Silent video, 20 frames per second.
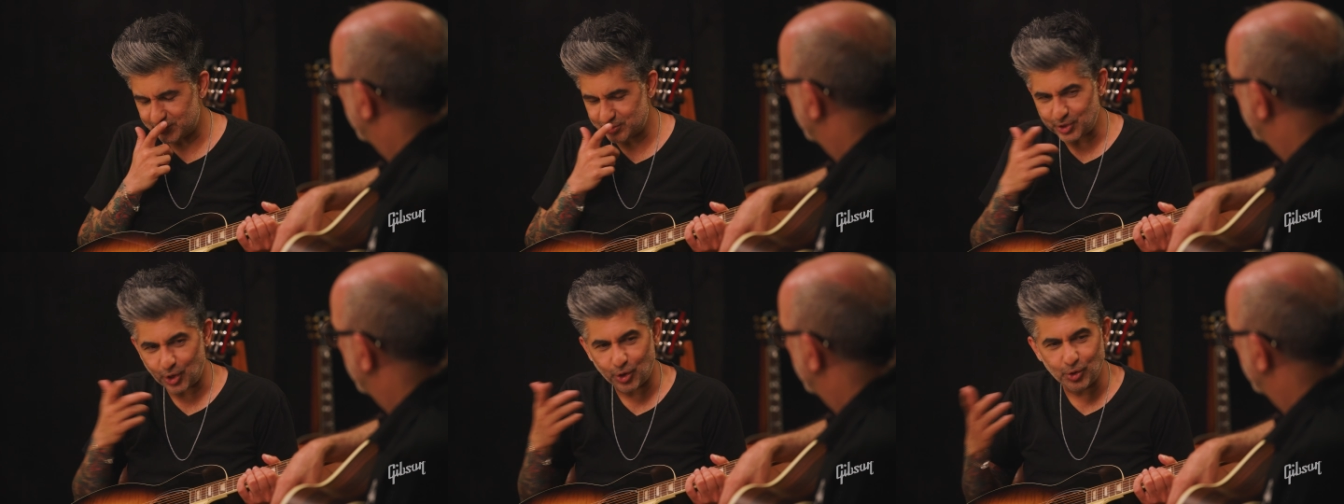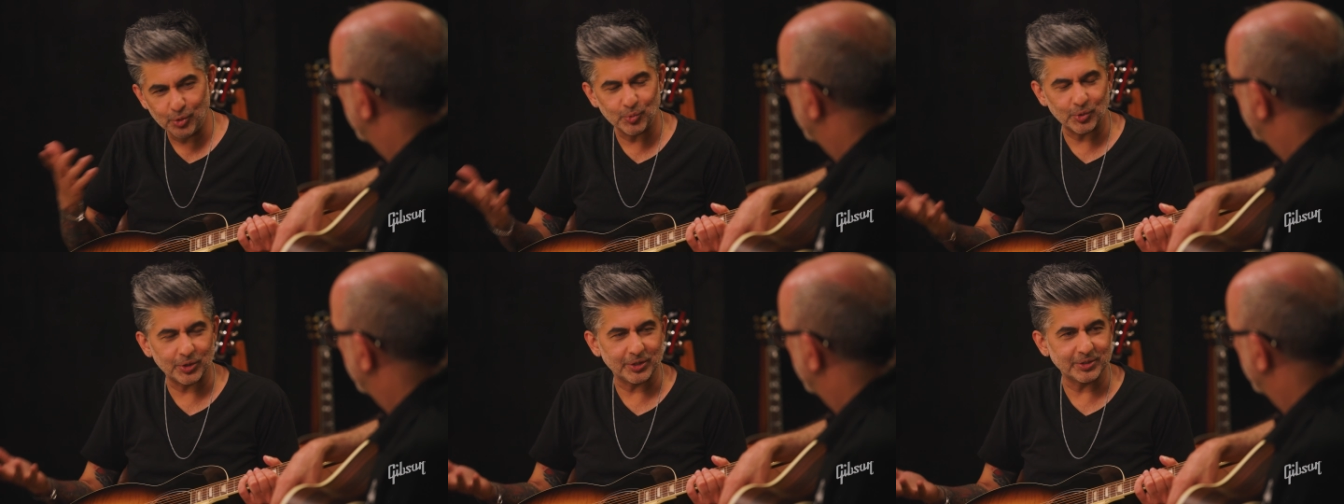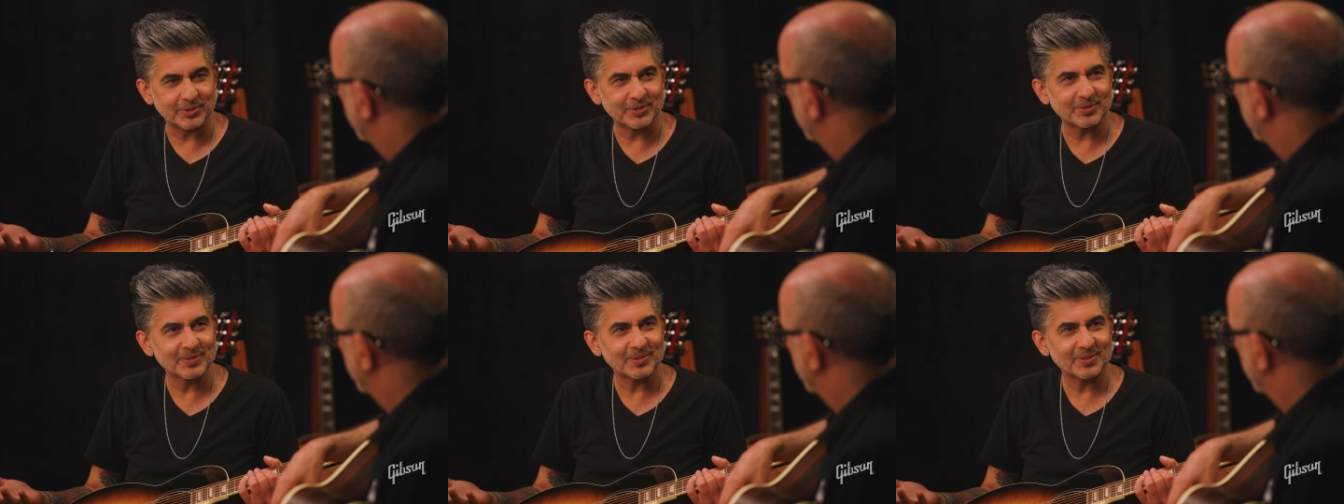
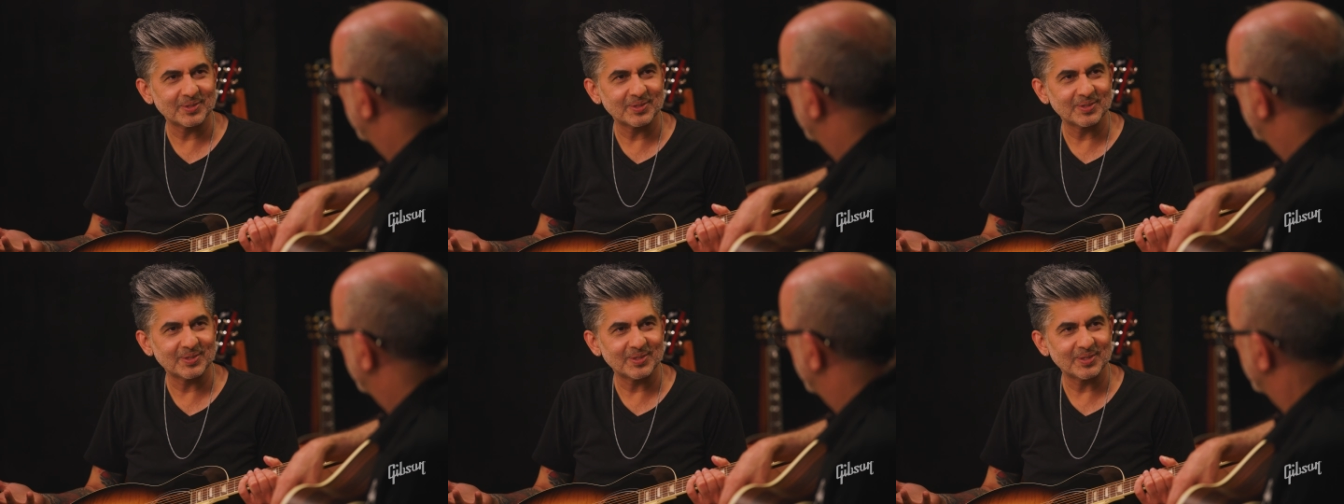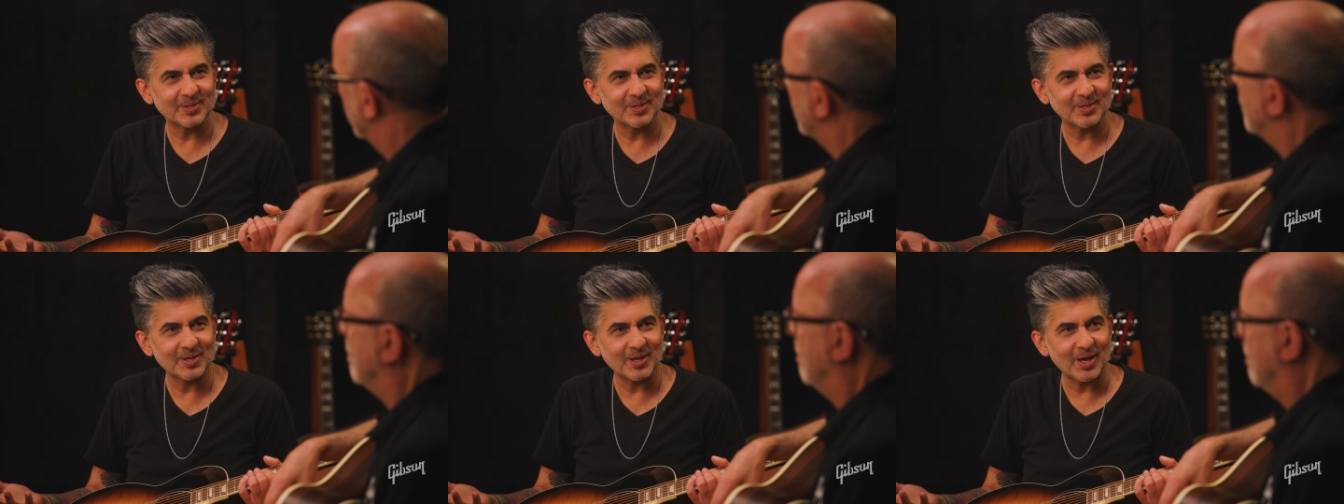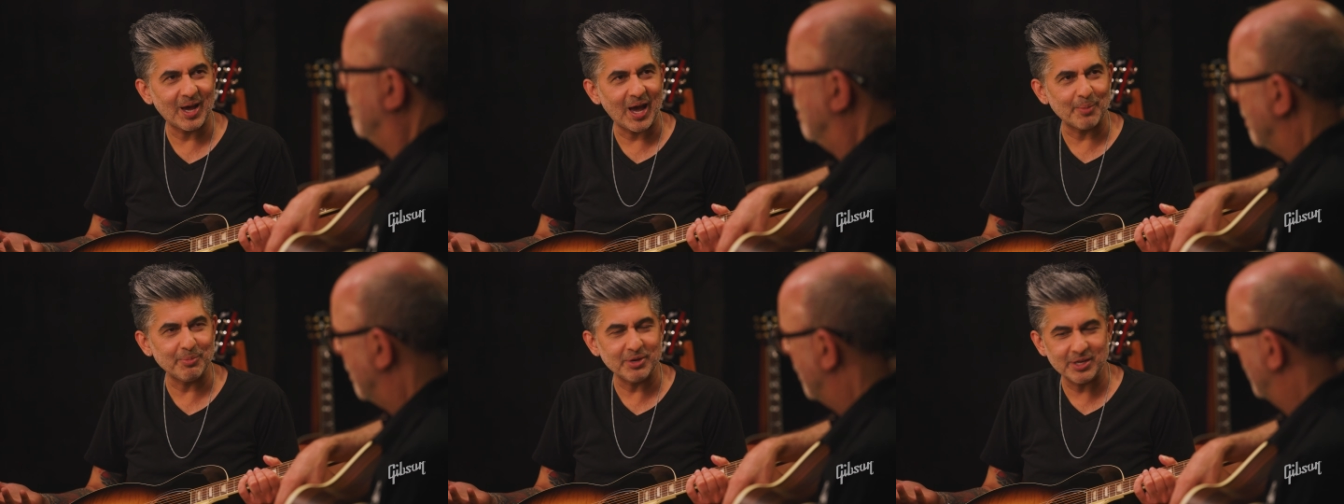Tonewoods.
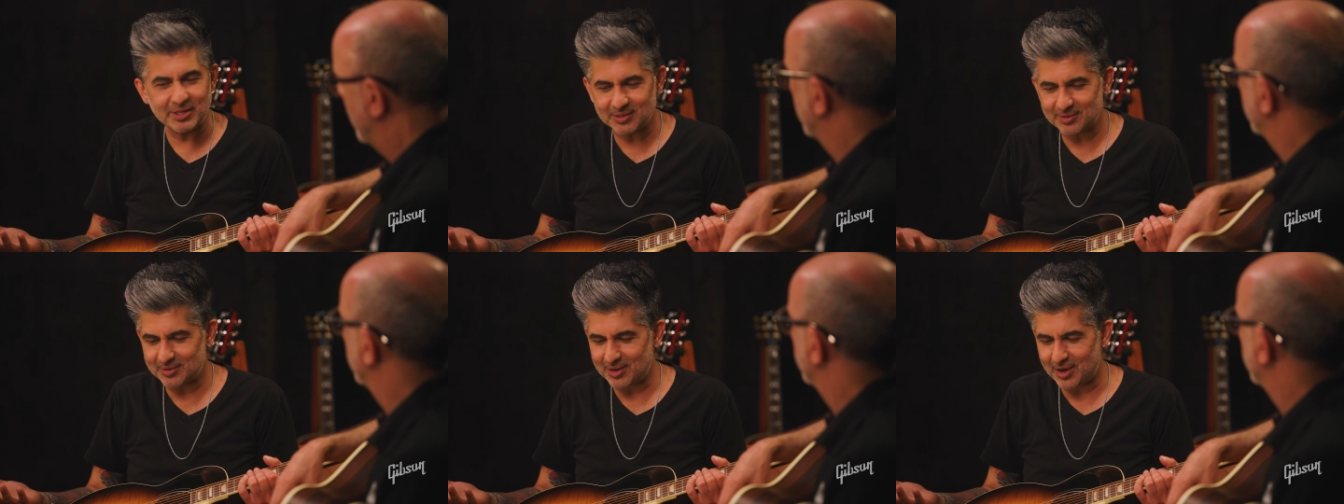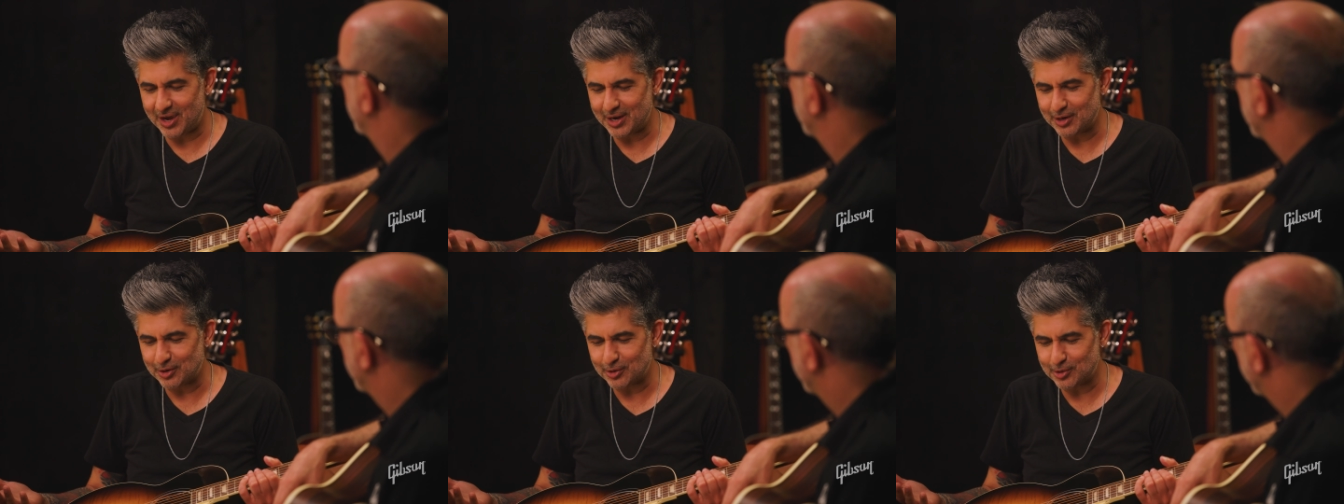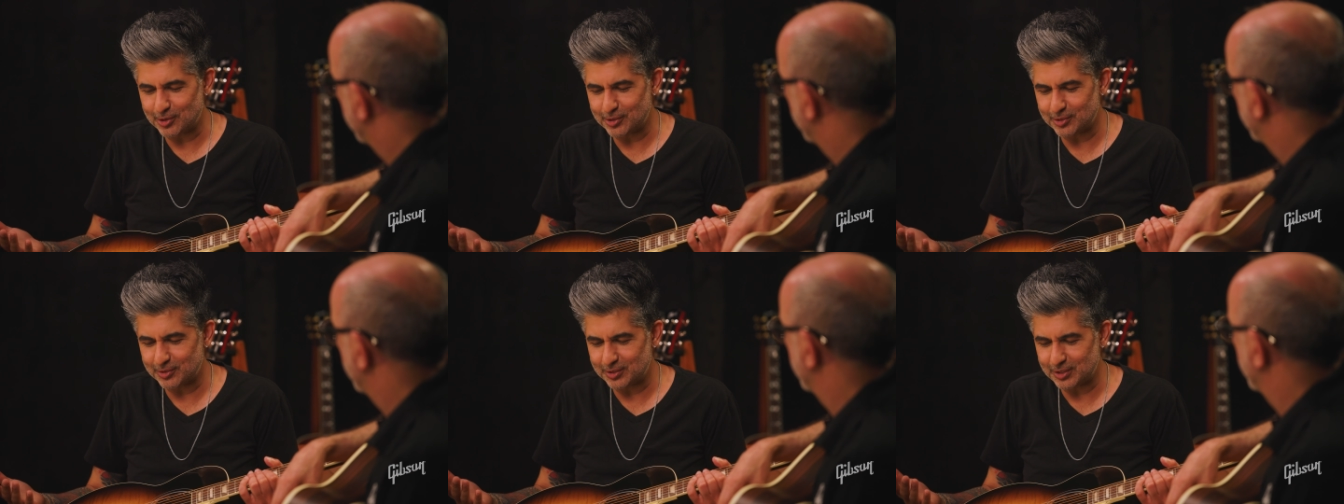I
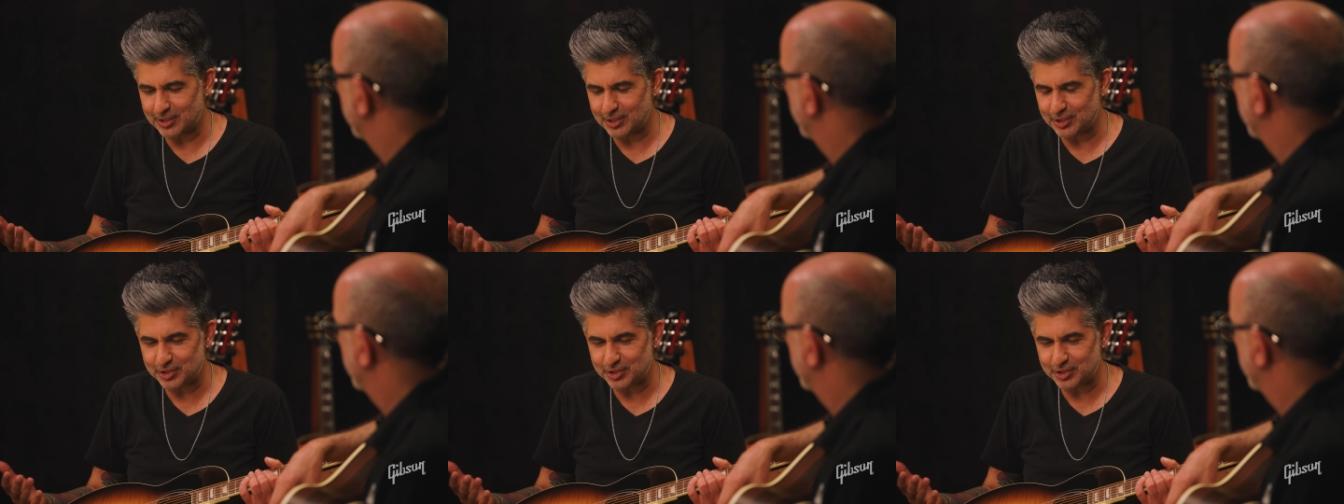heard the